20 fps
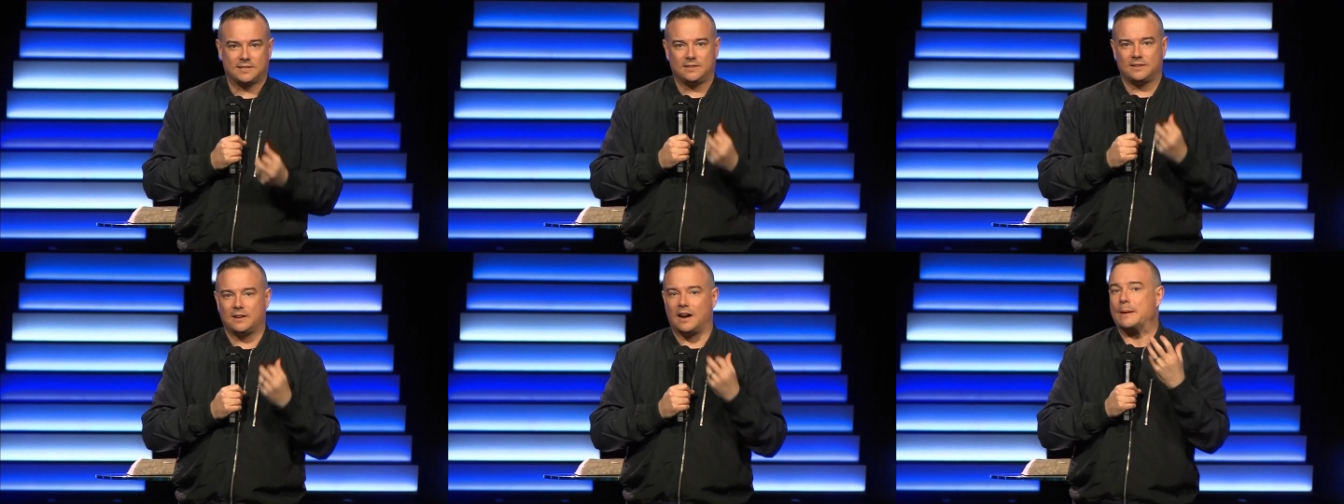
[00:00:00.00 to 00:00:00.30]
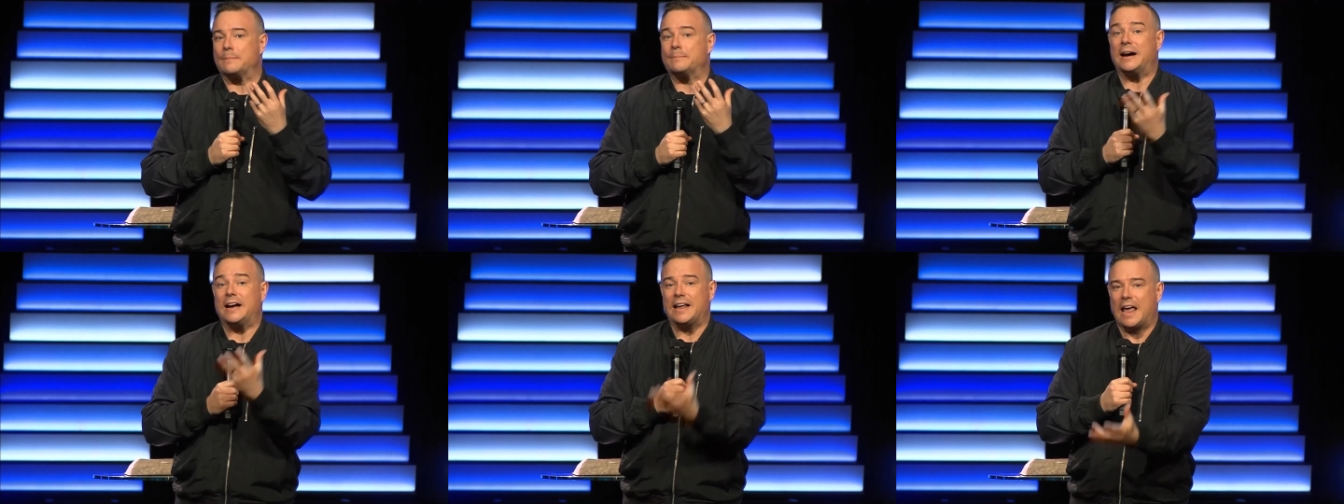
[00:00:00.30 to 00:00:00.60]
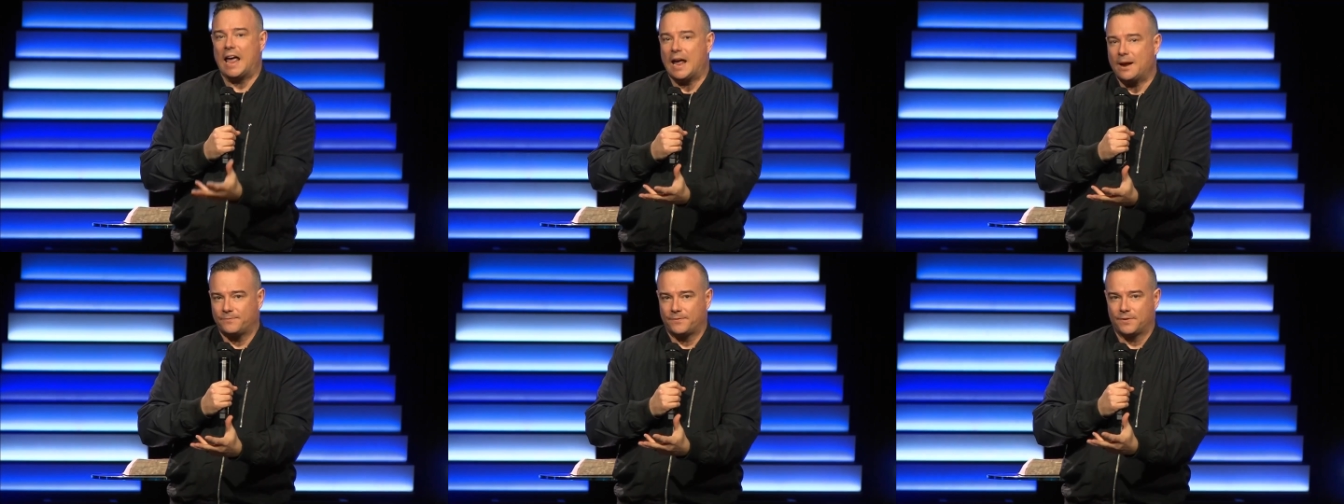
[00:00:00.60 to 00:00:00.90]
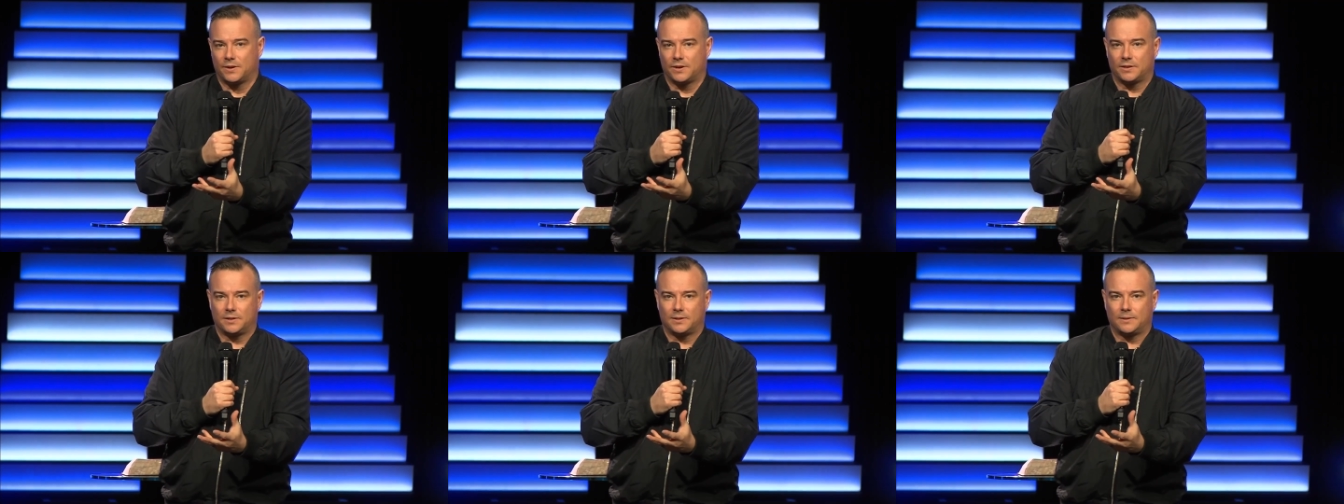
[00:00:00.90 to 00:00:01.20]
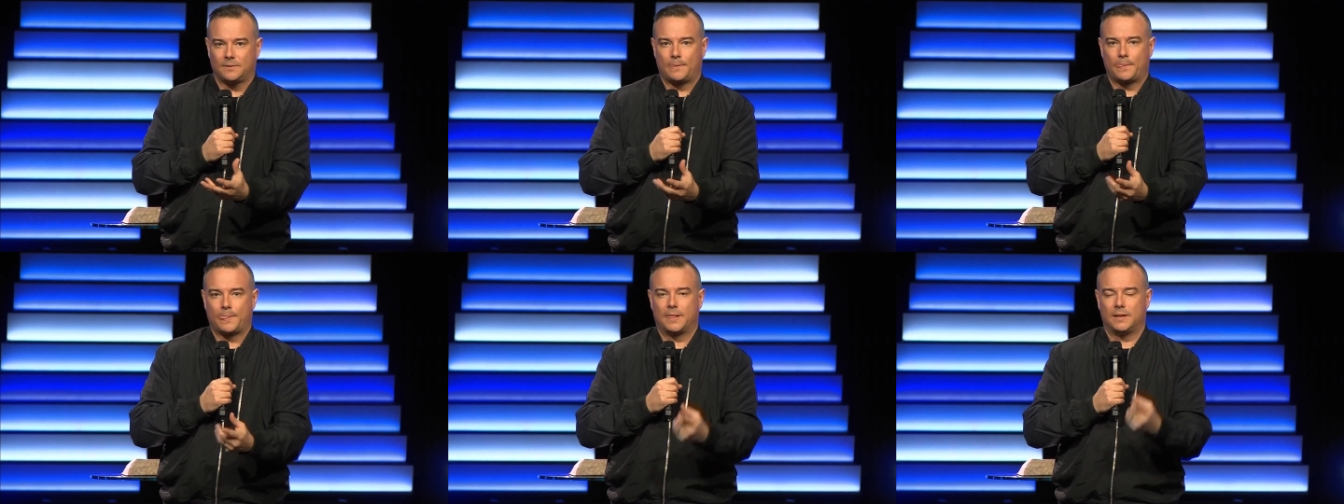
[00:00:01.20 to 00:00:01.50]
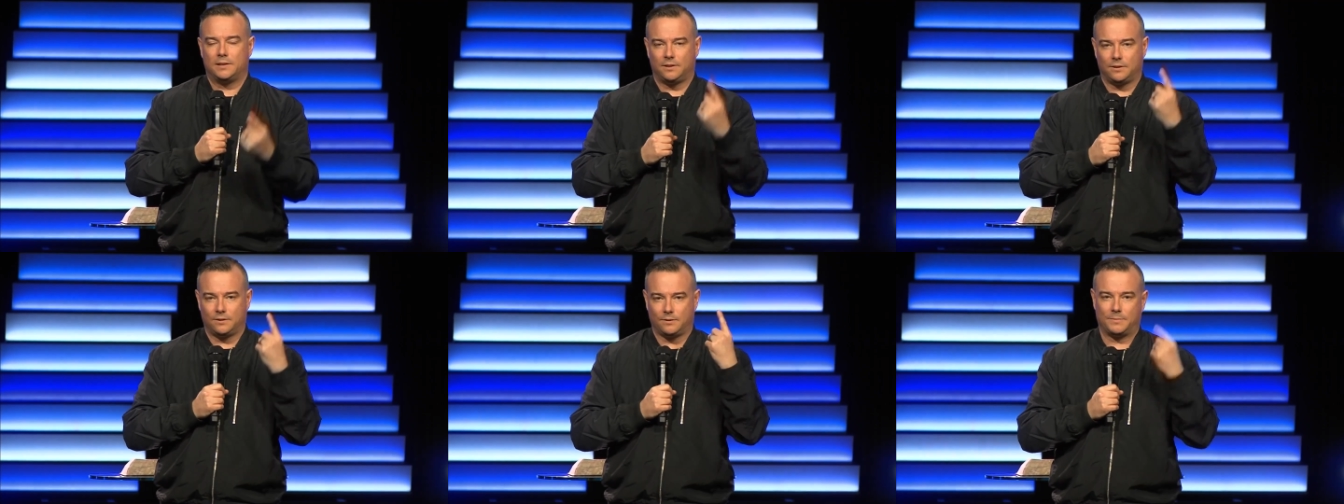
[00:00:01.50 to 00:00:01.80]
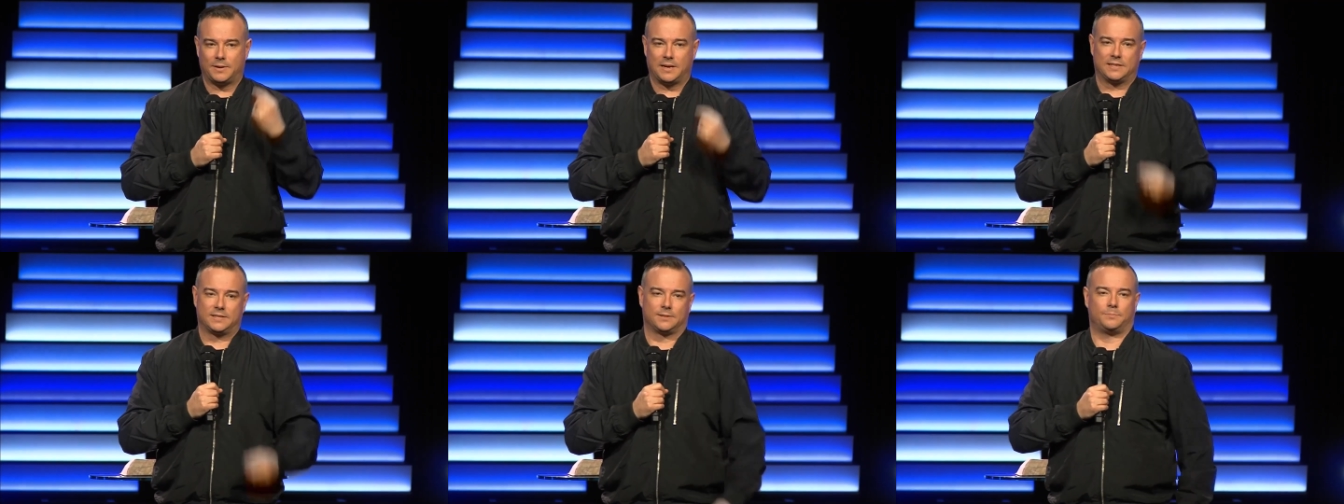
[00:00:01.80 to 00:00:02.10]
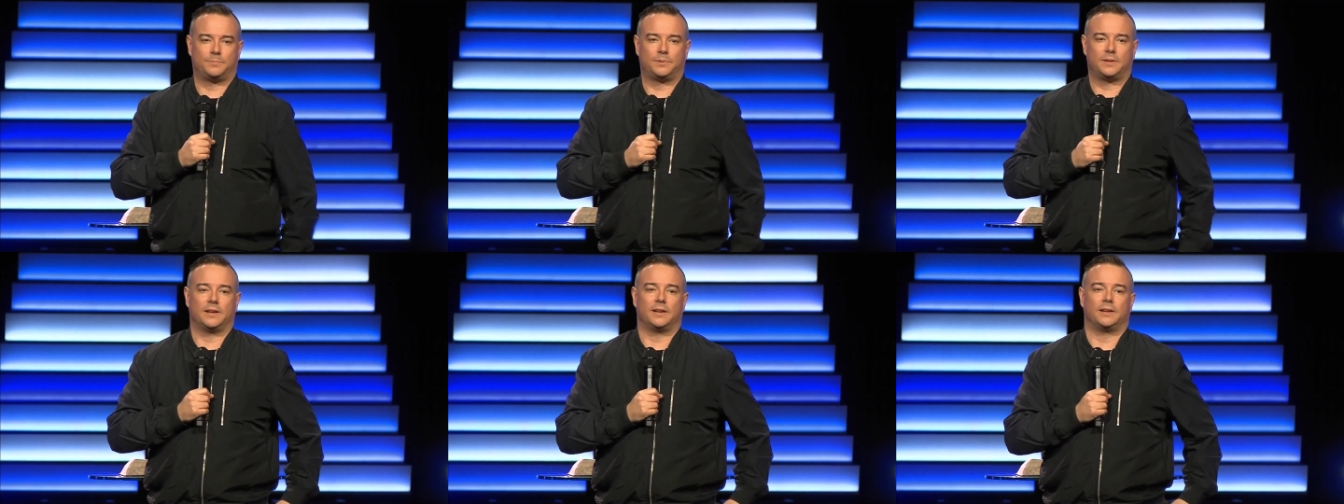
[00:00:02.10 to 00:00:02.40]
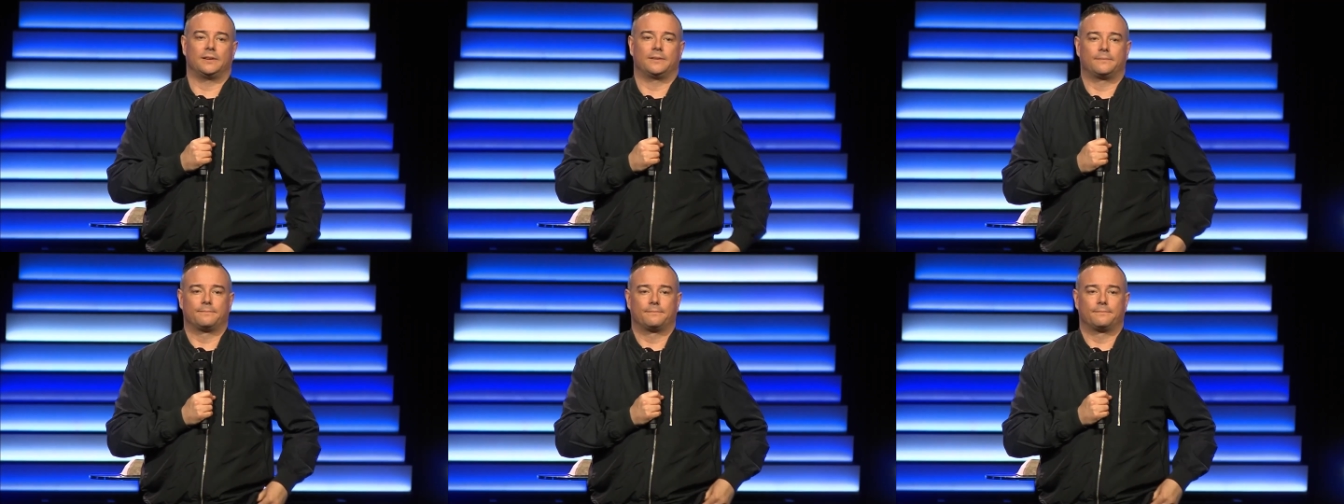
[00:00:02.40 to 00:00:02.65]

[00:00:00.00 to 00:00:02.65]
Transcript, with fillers: not my effort. You're my supply.